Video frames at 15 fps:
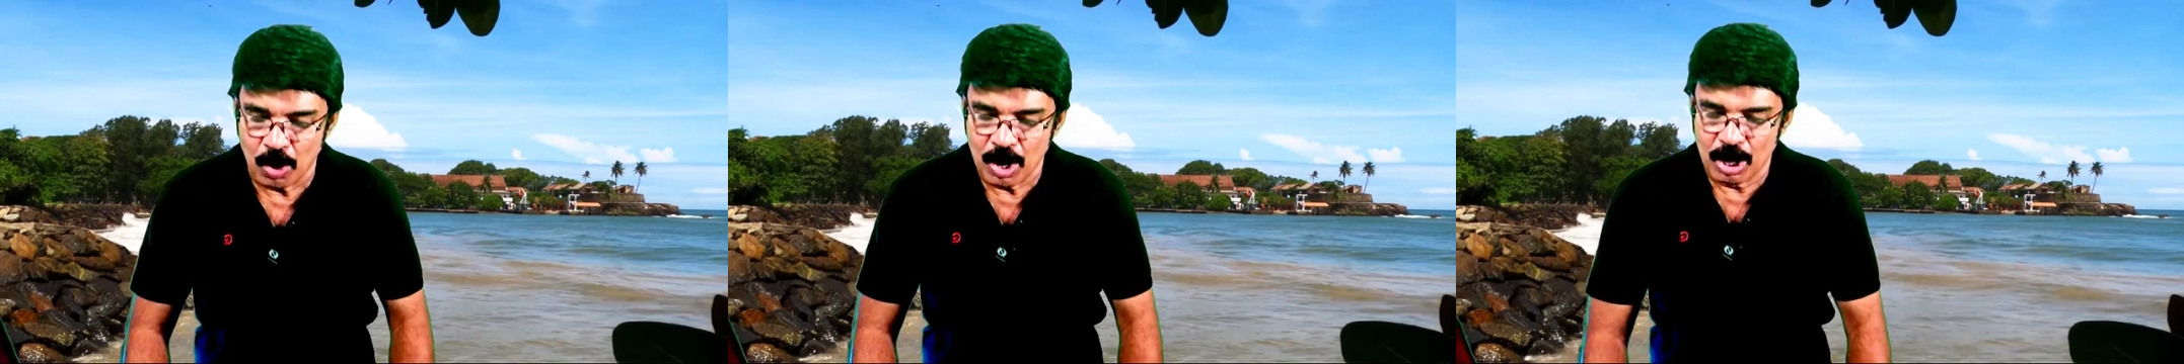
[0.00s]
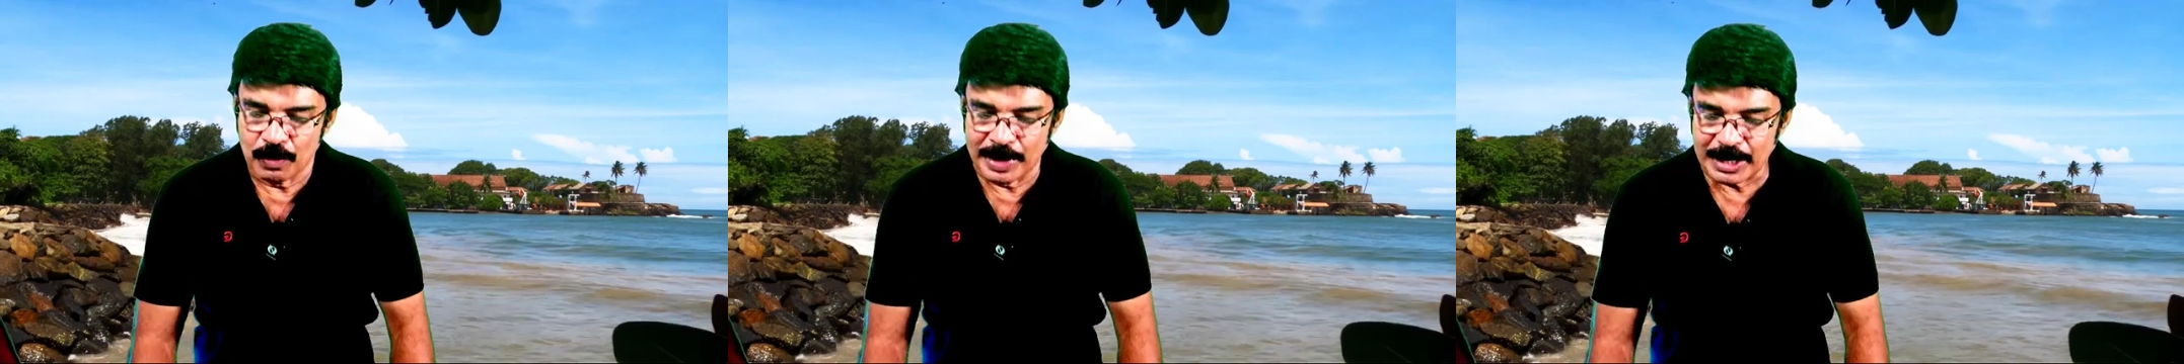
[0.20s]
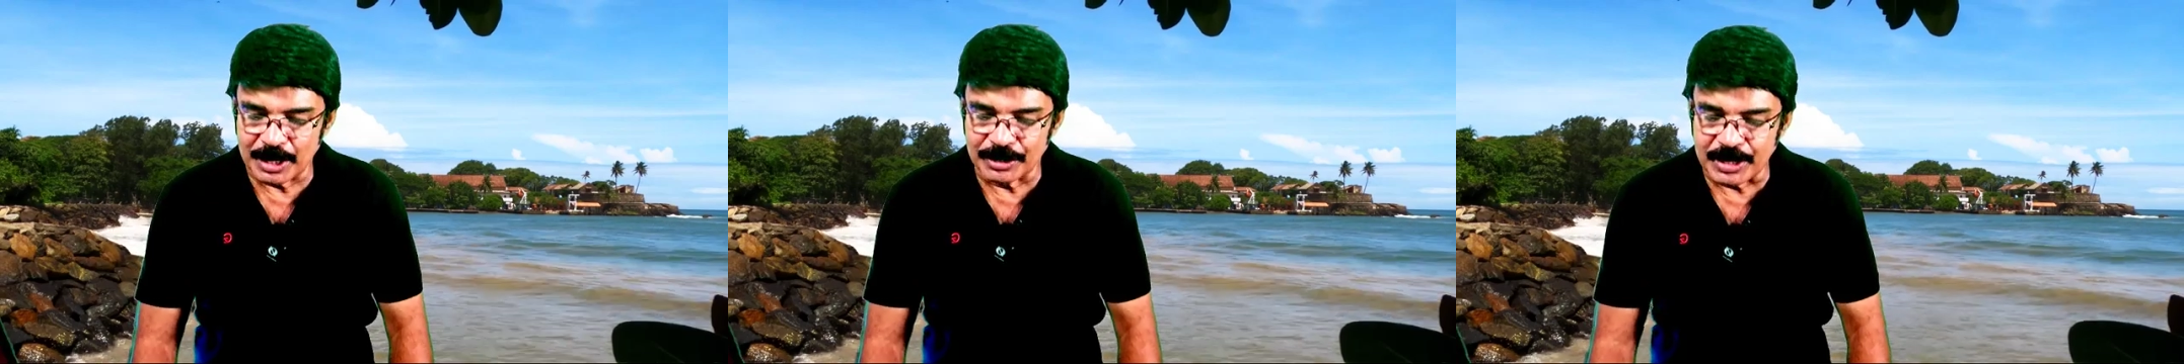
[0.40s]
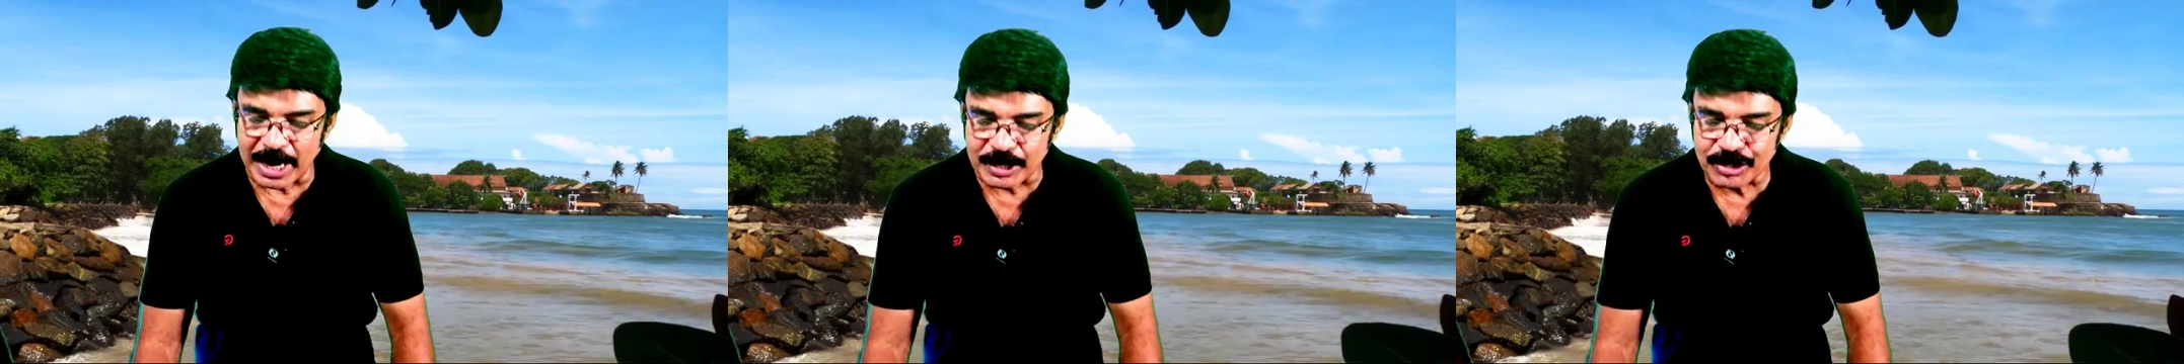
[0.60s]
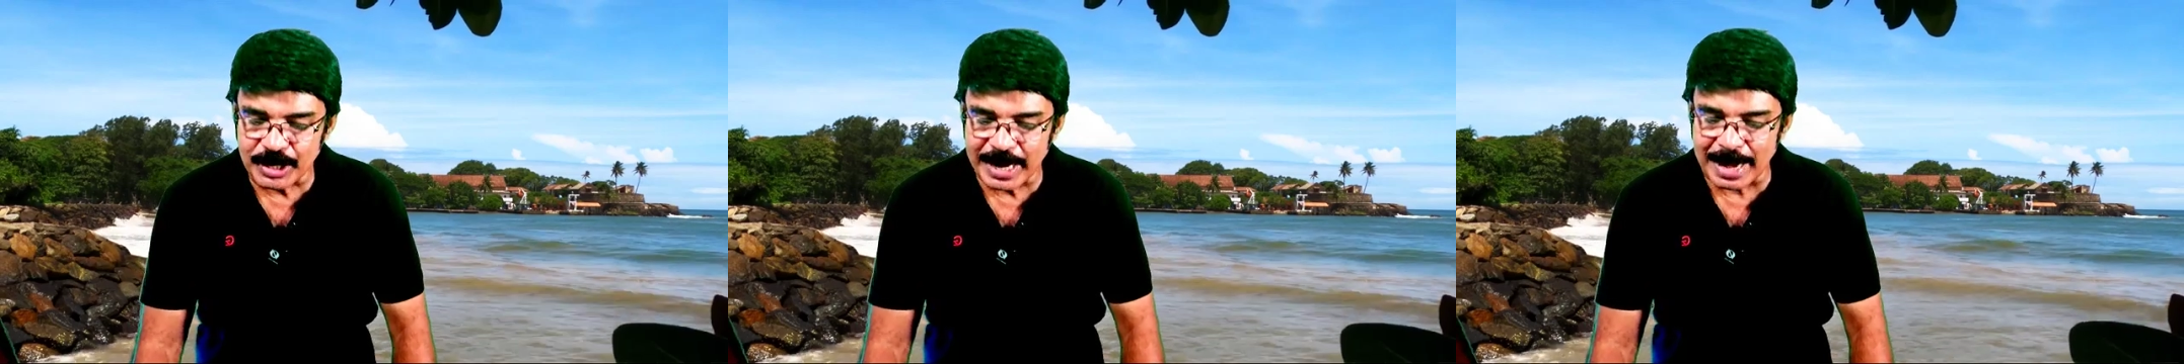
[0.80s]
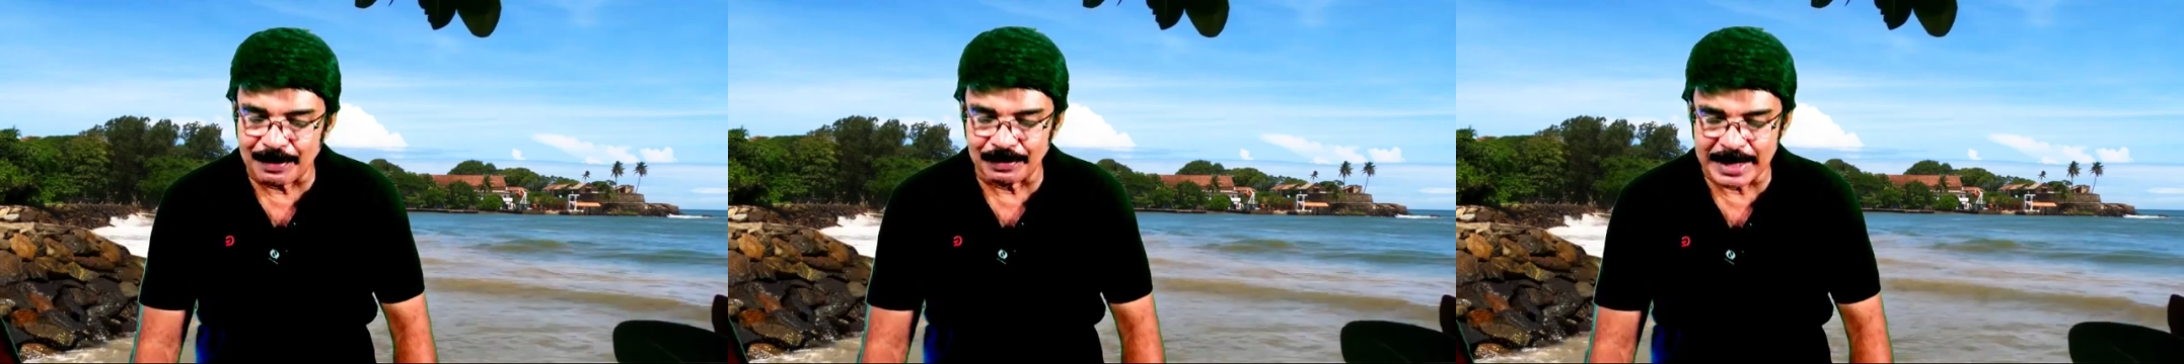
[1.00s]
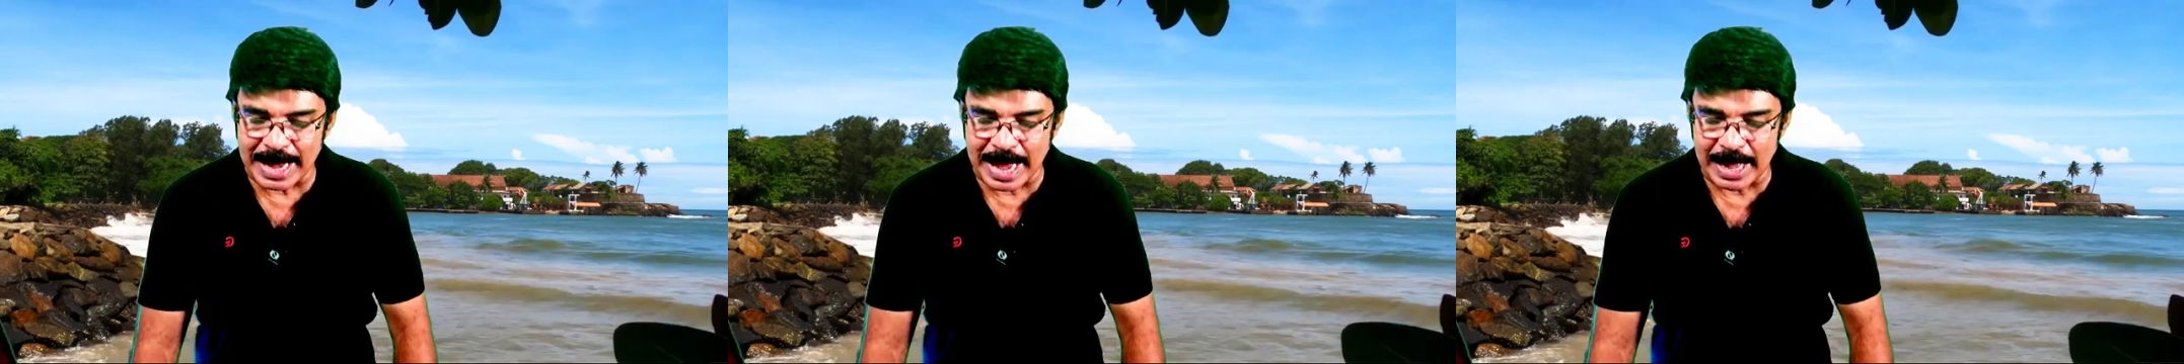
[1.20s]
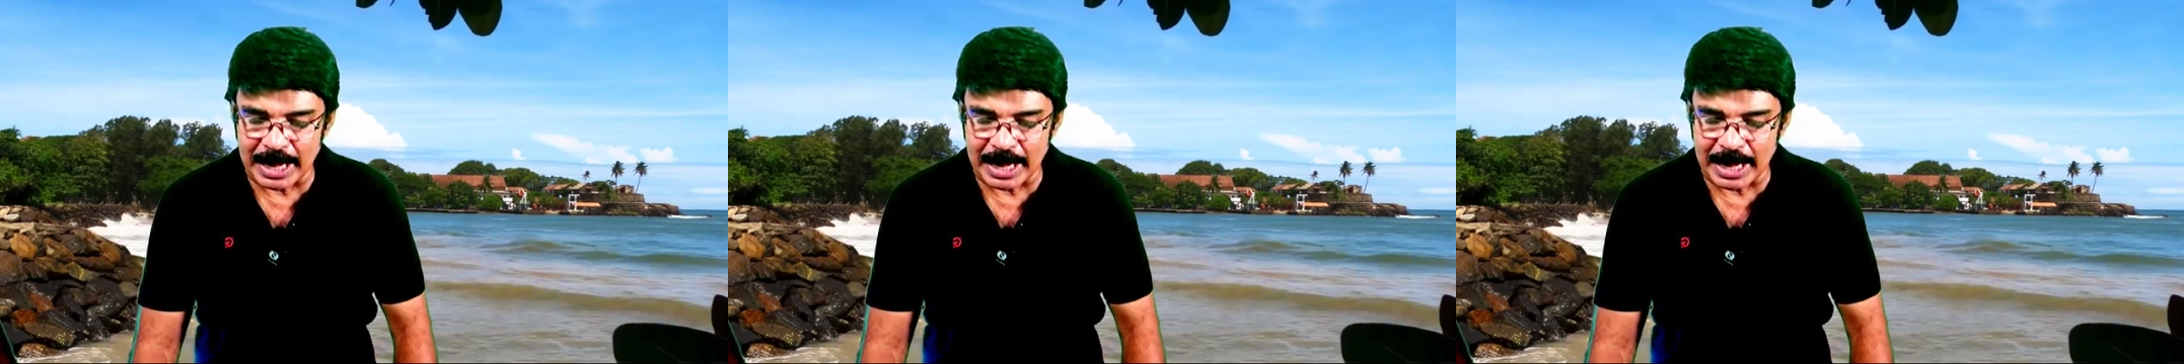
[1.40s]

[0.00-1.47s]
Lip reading: When the judge came there,